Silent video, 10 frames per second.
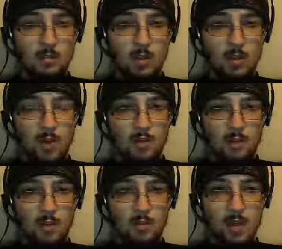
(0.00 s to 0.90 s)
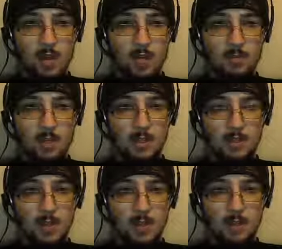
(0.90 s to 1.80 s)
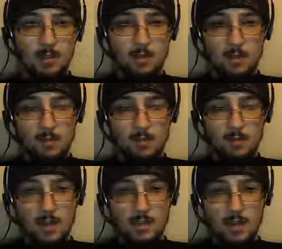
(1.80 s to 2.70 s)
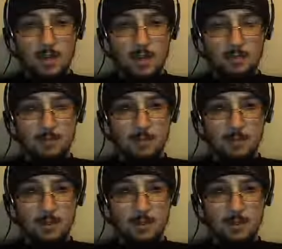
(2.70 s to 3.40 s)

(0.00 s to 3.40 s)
Well, you have to create him because you have to investigate him.